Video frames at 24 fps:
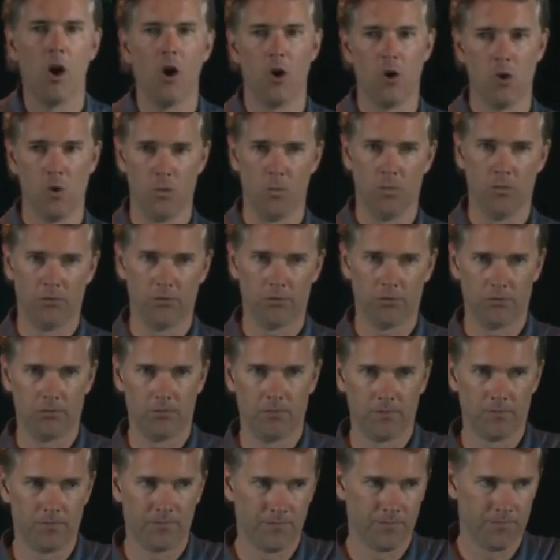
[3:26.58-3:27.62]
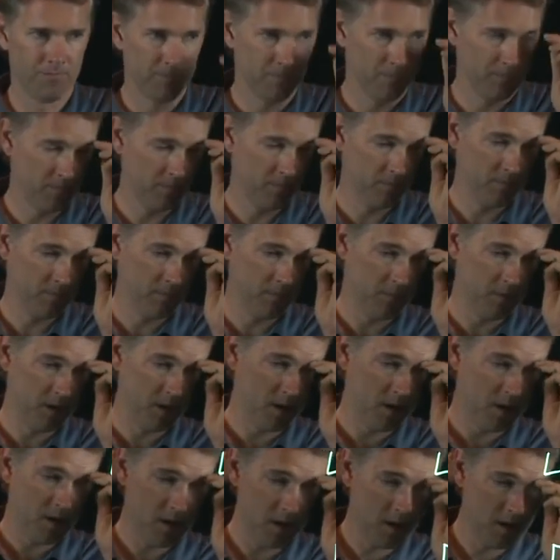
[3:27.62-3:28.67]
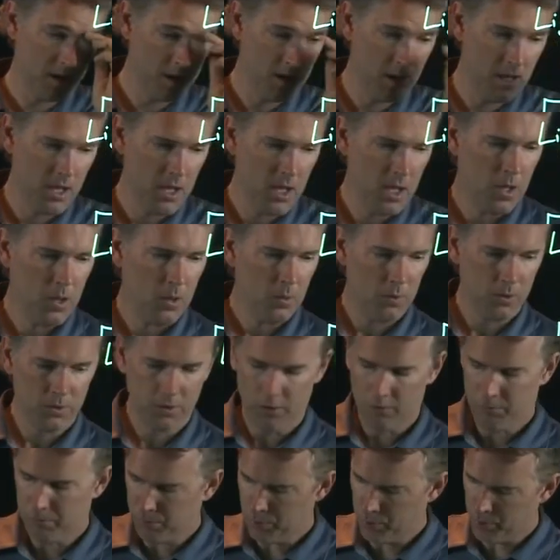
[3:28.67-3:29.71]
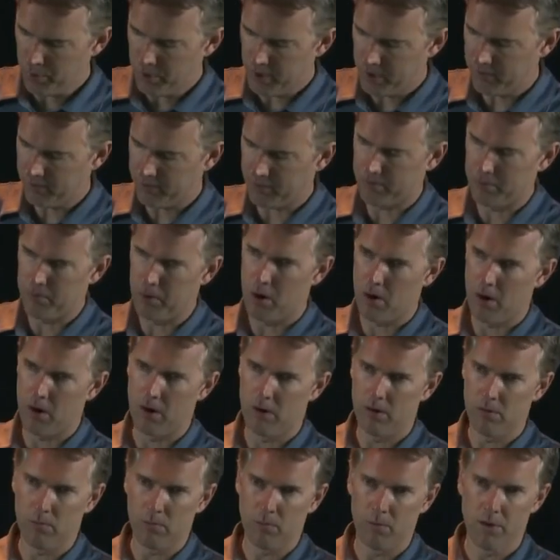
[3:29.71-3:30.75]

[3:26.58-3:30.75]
ohms okay, which is pretty small.